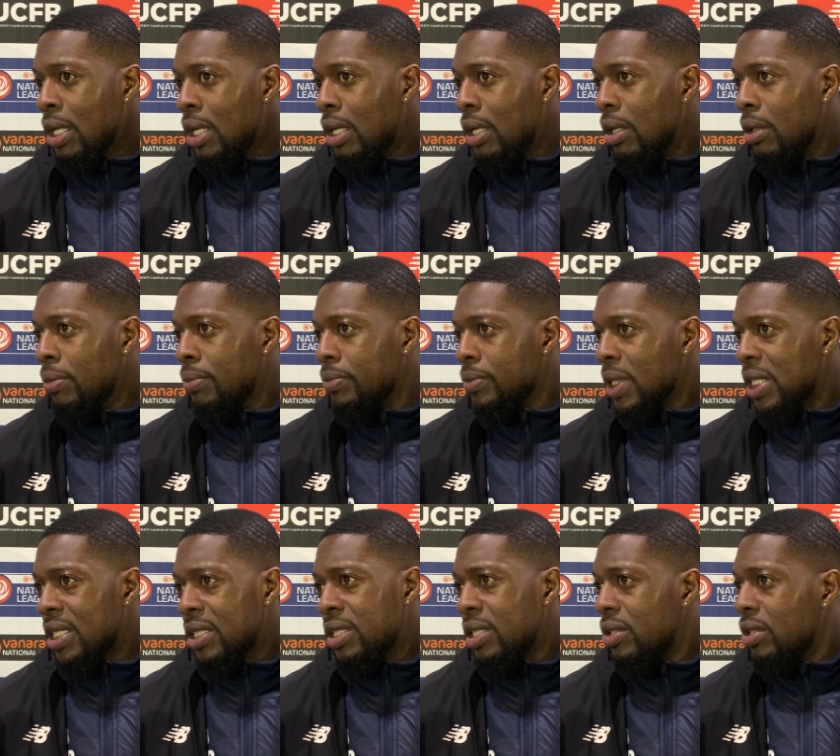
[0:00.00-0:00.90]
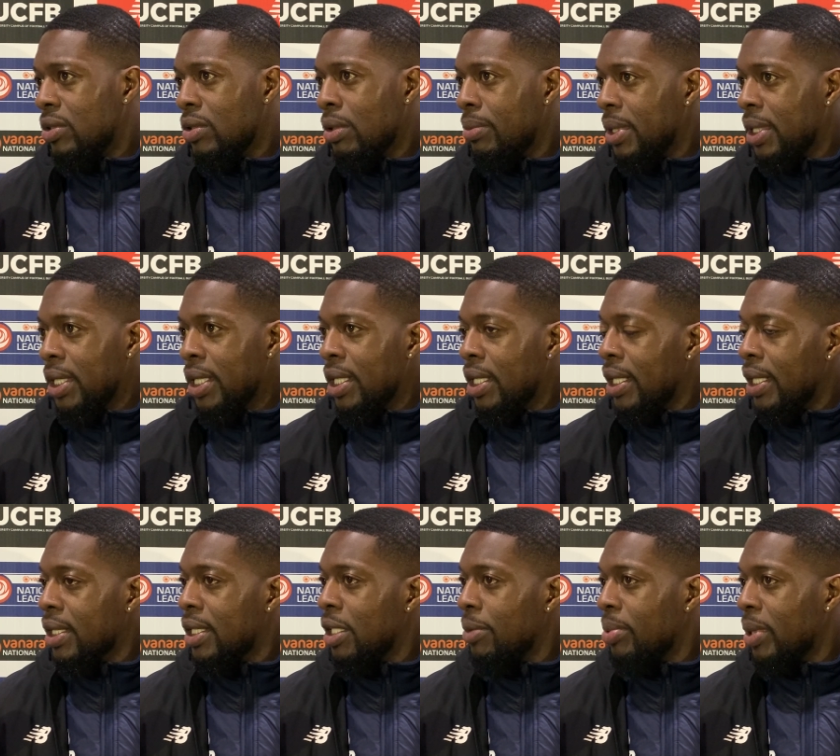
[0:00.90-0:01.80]
as I said to Dom in there,
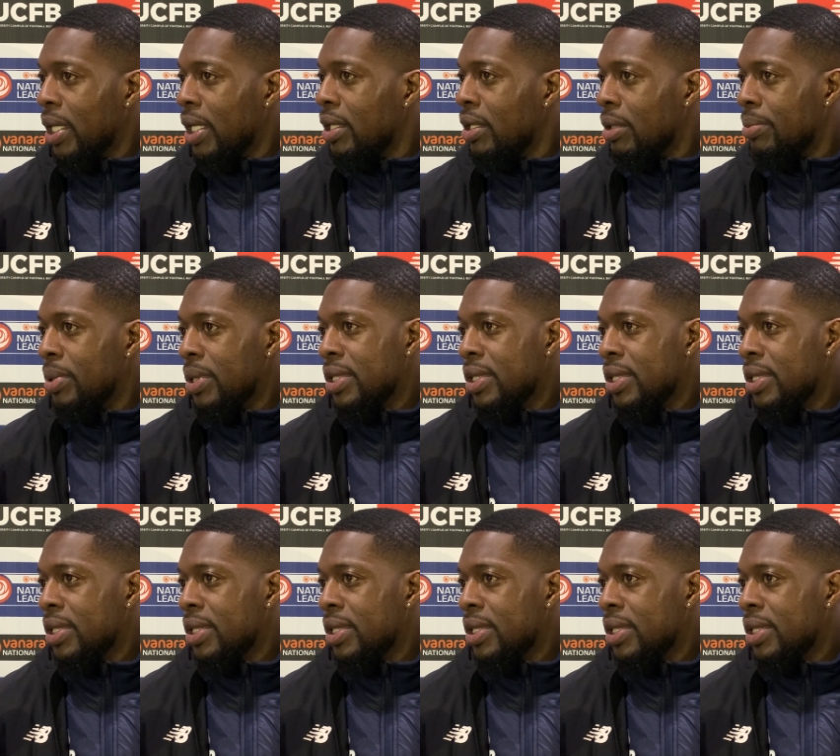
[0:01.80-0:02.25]
like, keep your head up.